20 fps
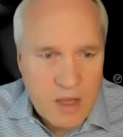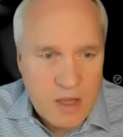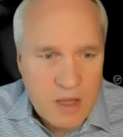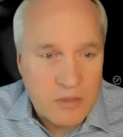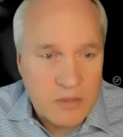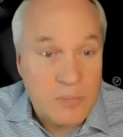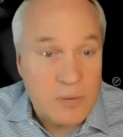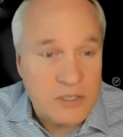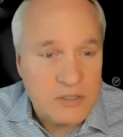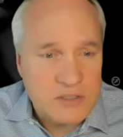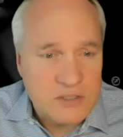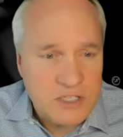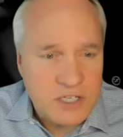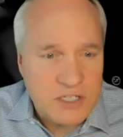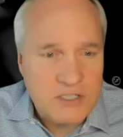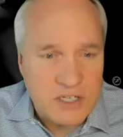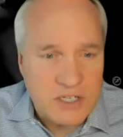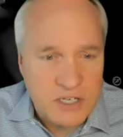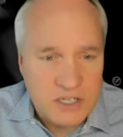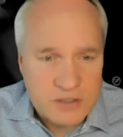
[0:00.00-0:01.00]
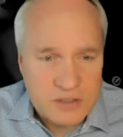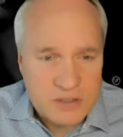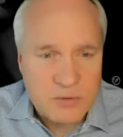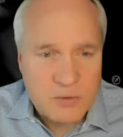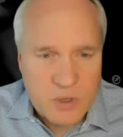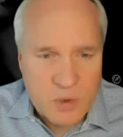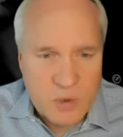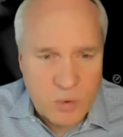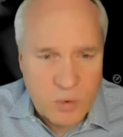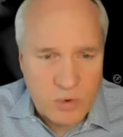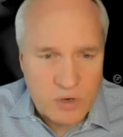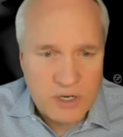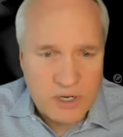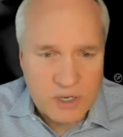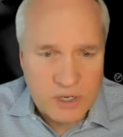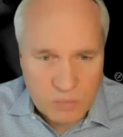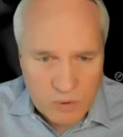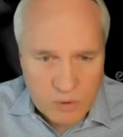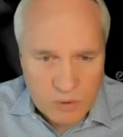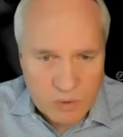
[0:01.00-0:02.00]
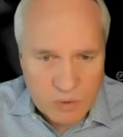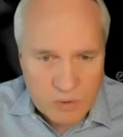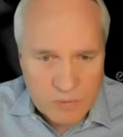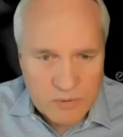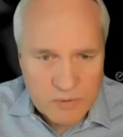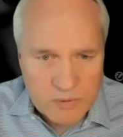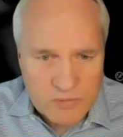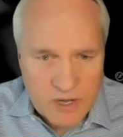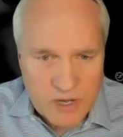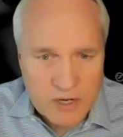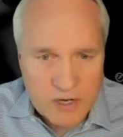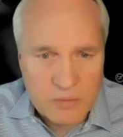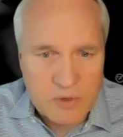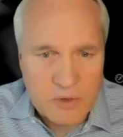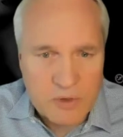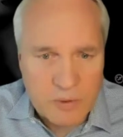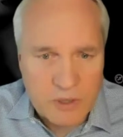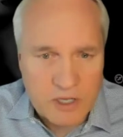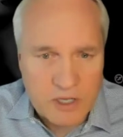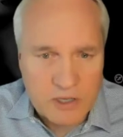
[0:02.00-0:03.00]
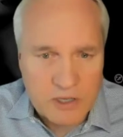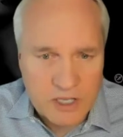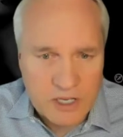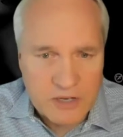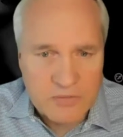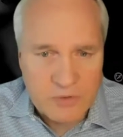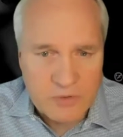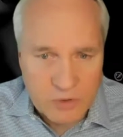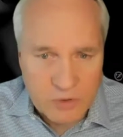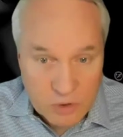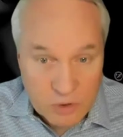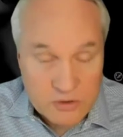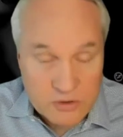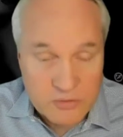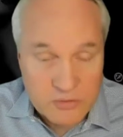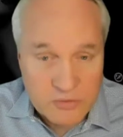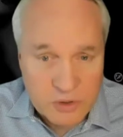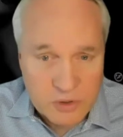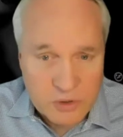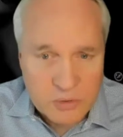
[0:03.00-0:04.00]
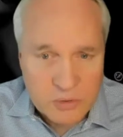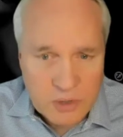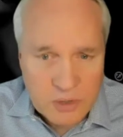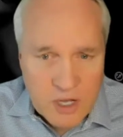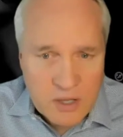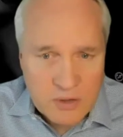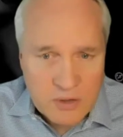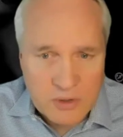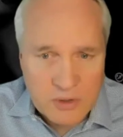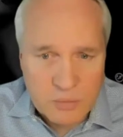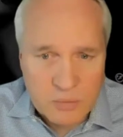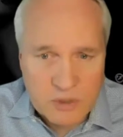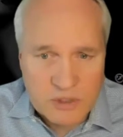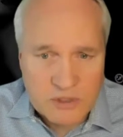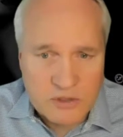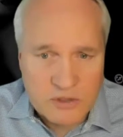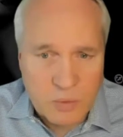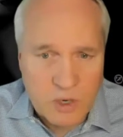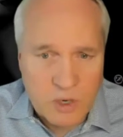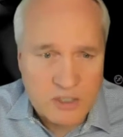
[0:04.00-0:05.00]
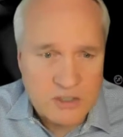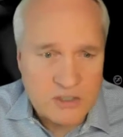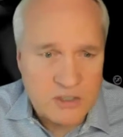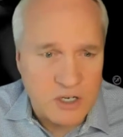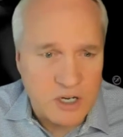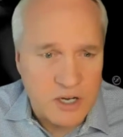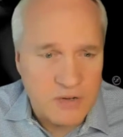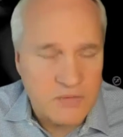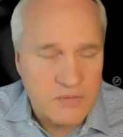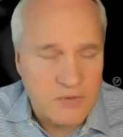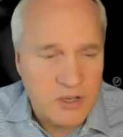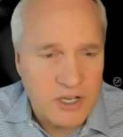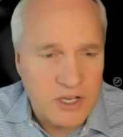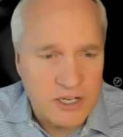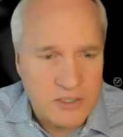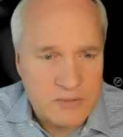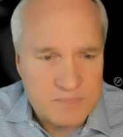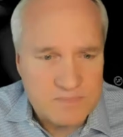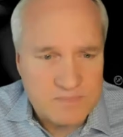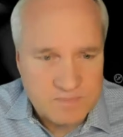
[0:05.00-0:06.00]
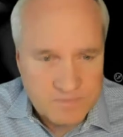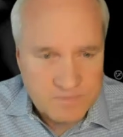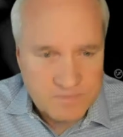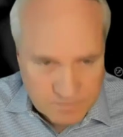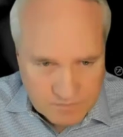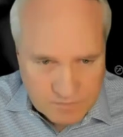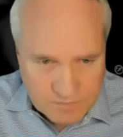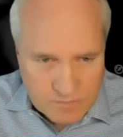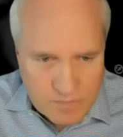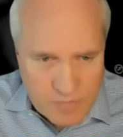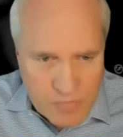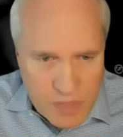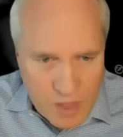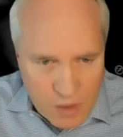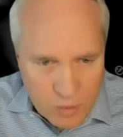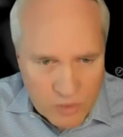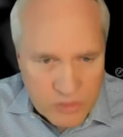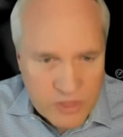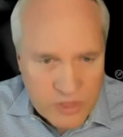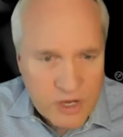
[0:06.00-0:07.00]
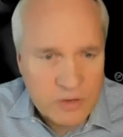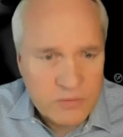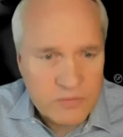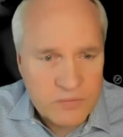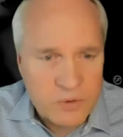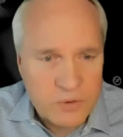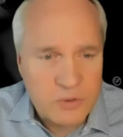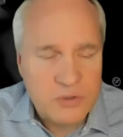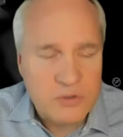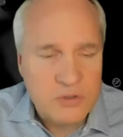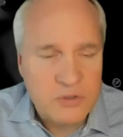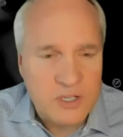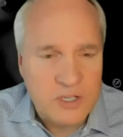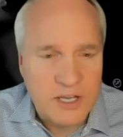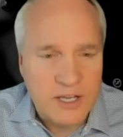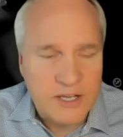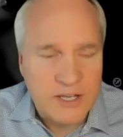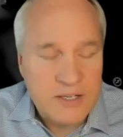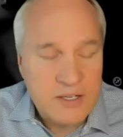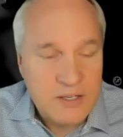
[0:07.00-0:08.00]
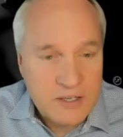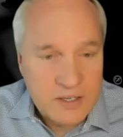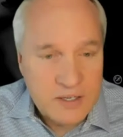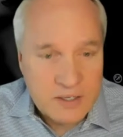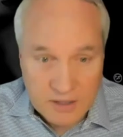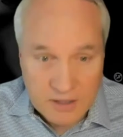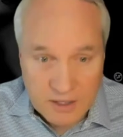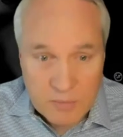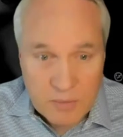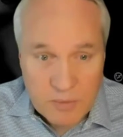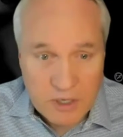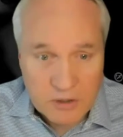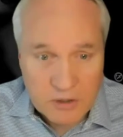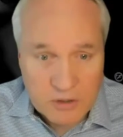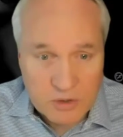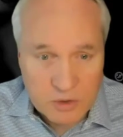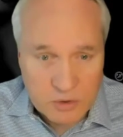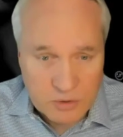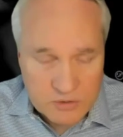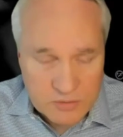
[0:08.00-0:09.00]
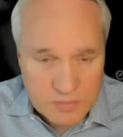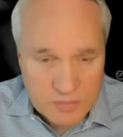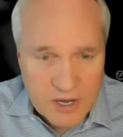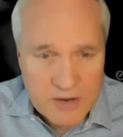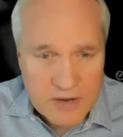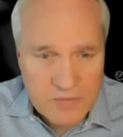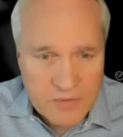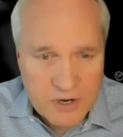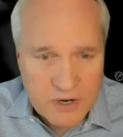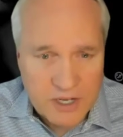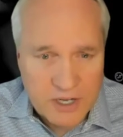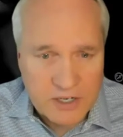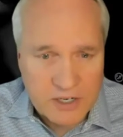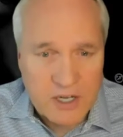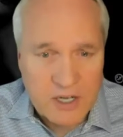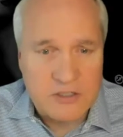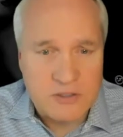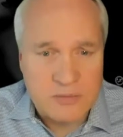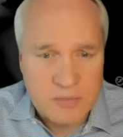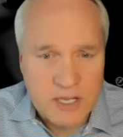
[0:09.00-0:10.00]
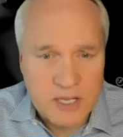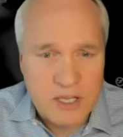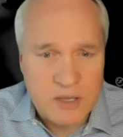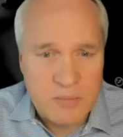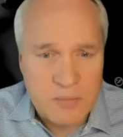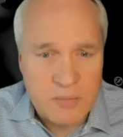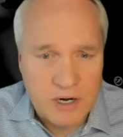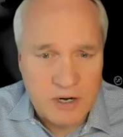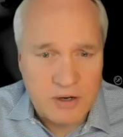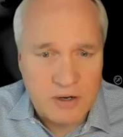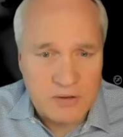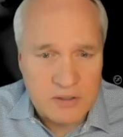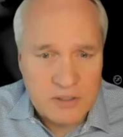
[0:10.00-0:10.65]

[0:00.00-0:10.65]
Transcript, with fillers: The presentation is recording and we will provide a replay link for those of you that wish to watch it offline. Without further delay, let me introduce my friend, Dr. Becky Bear,